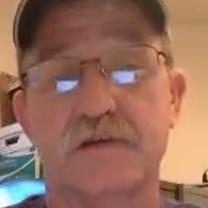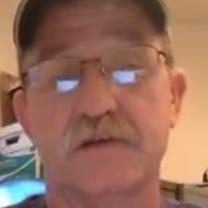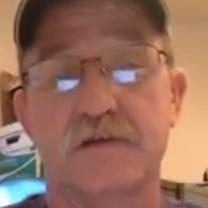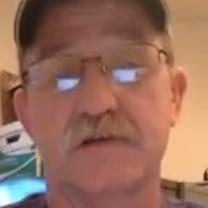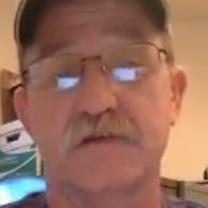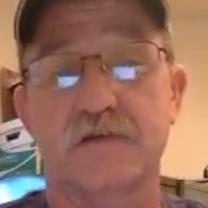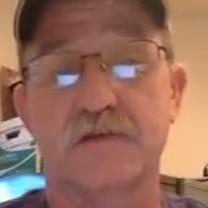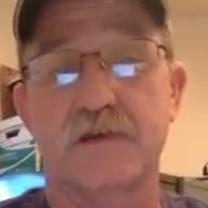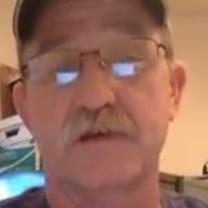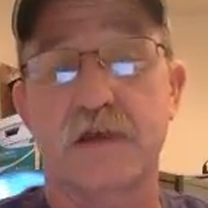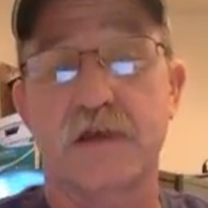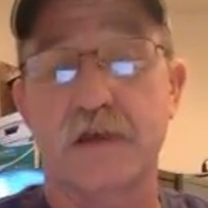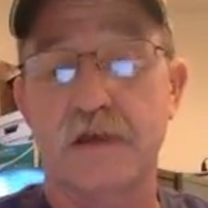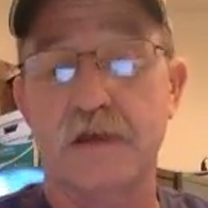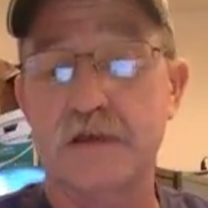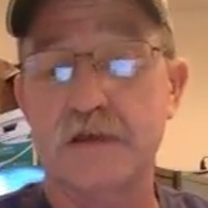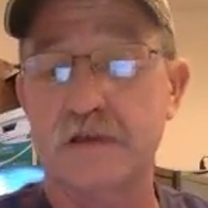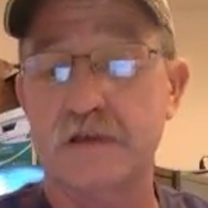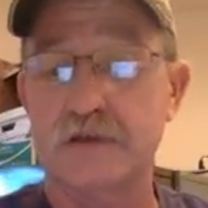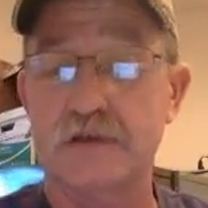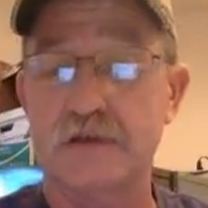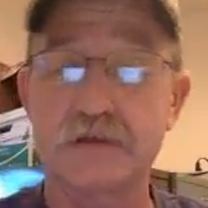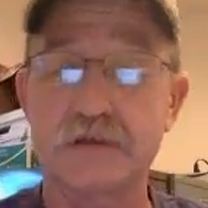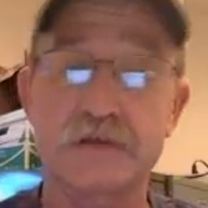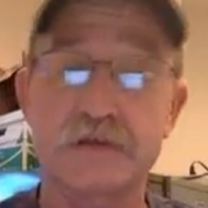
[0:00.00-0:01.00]
Okay,
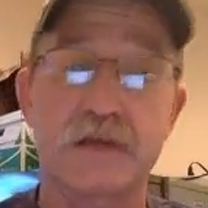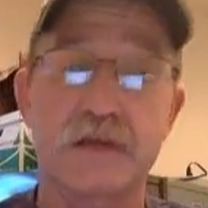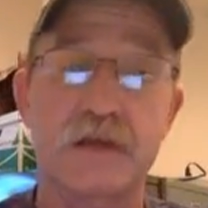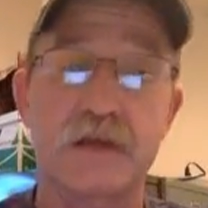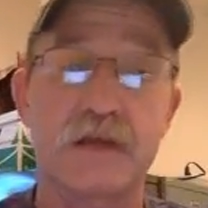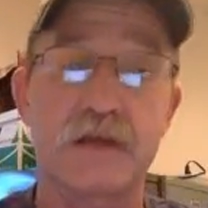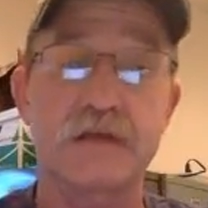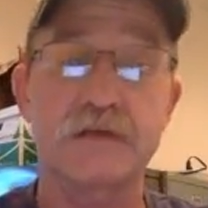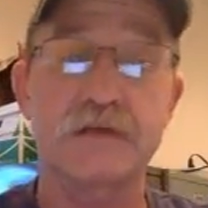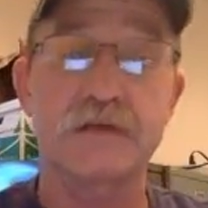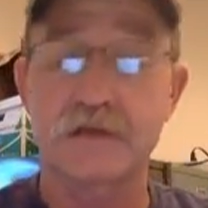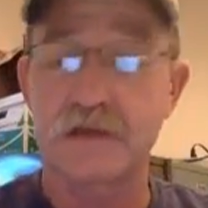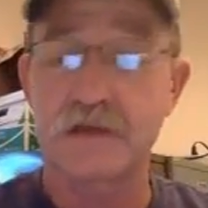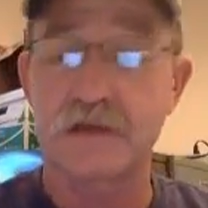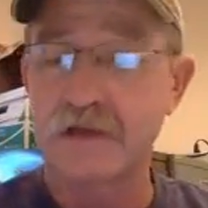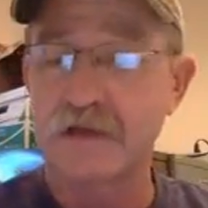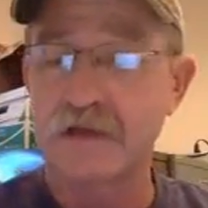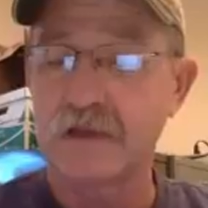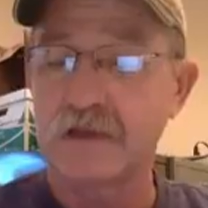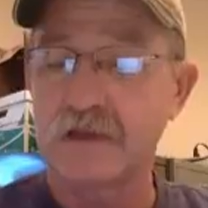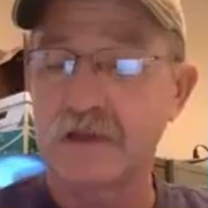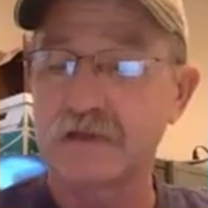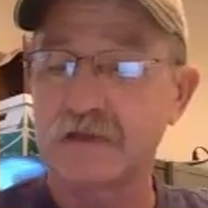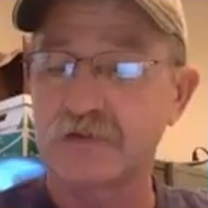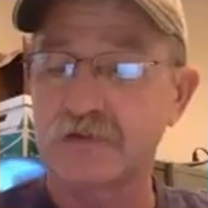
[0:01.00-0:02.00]
in this case,
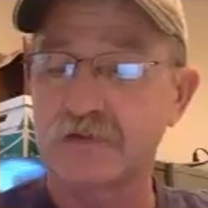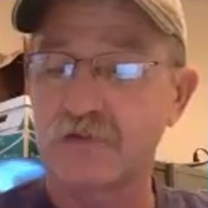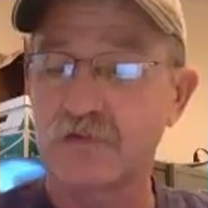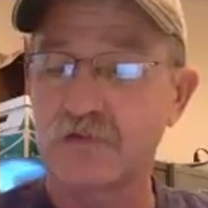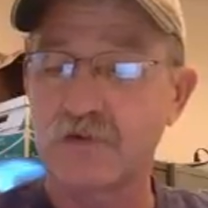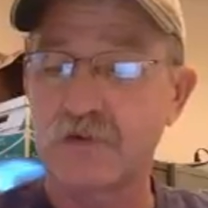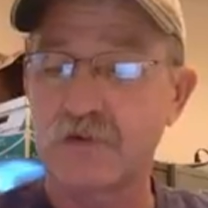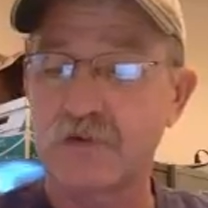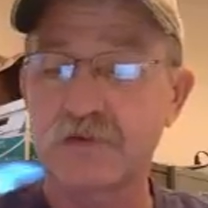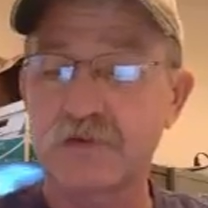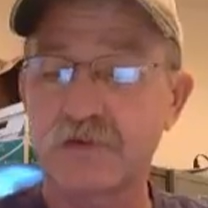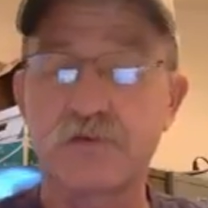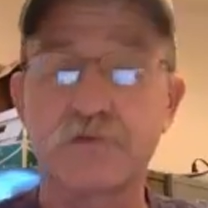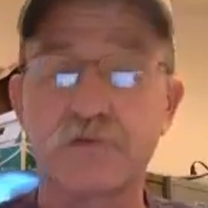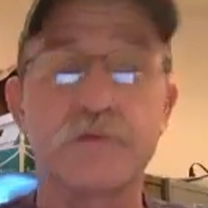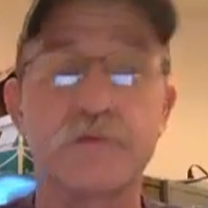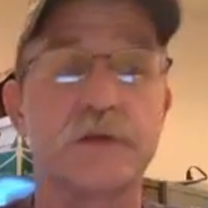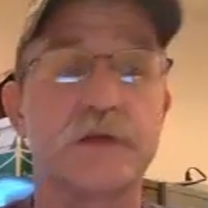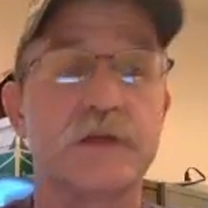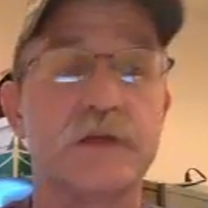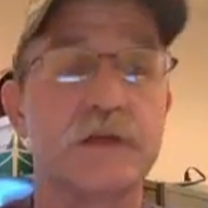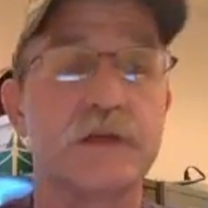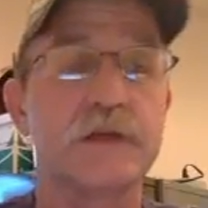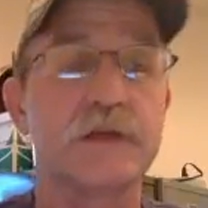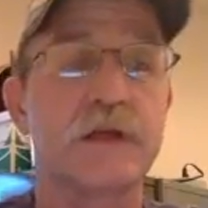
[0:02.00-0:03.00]
it's going to
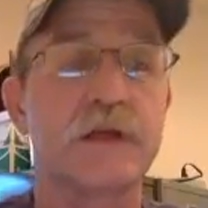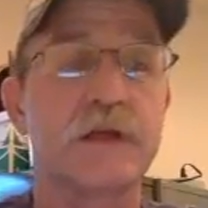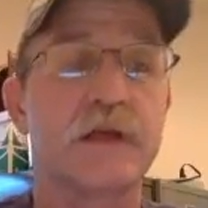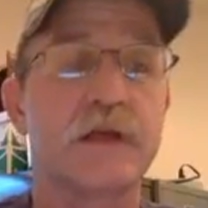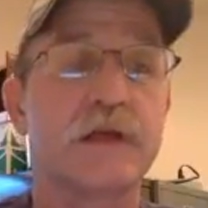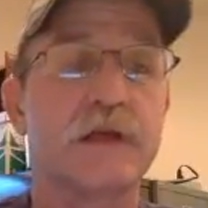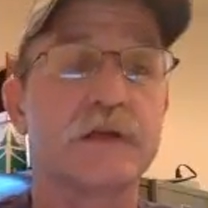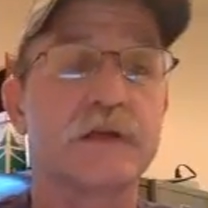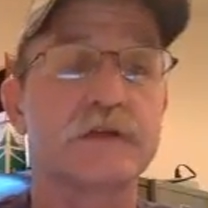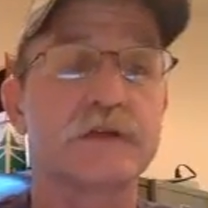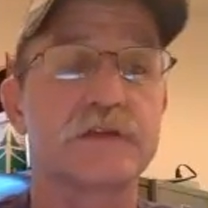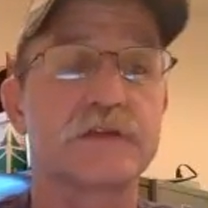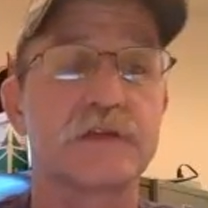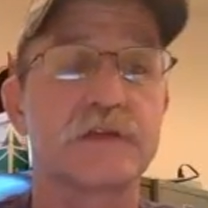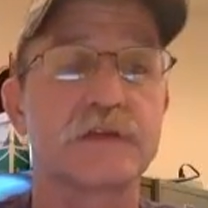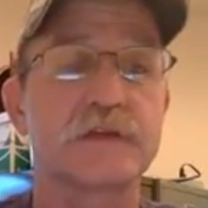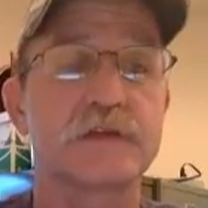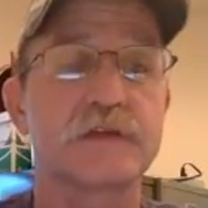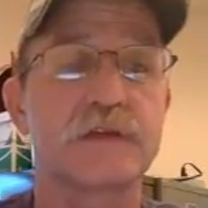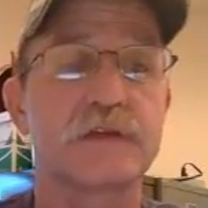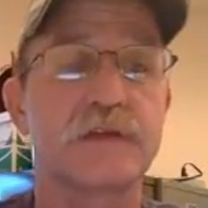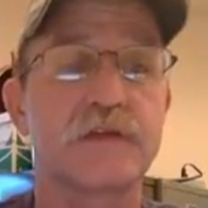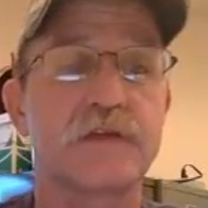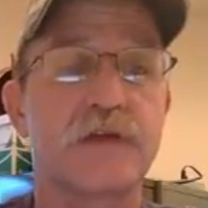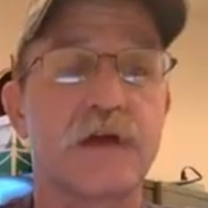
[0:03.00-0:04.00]
be
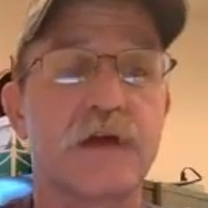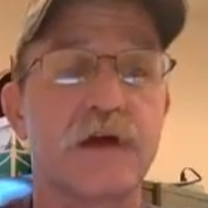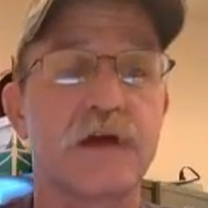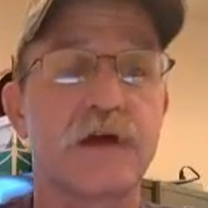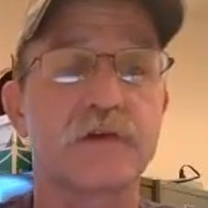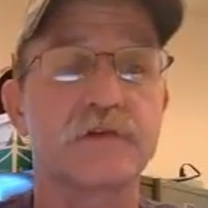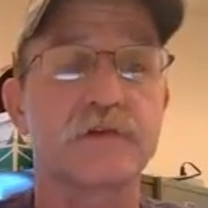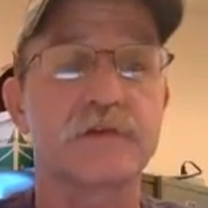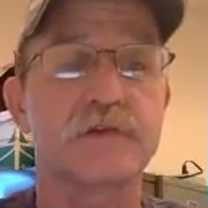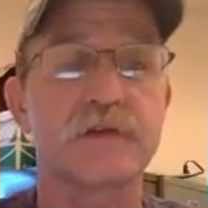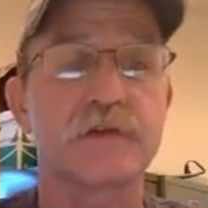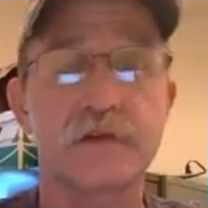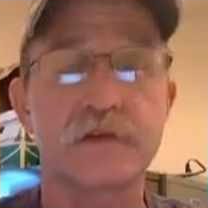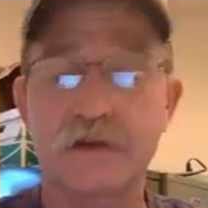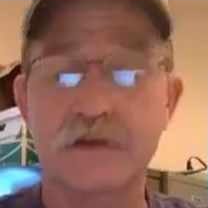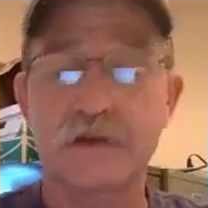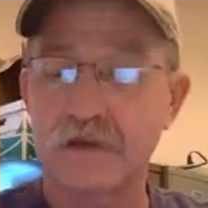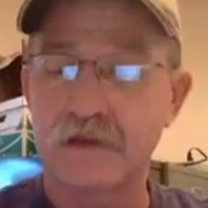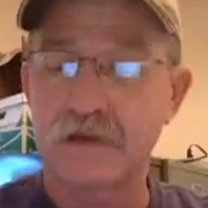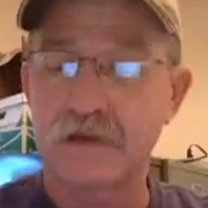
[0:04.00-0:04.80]
60,000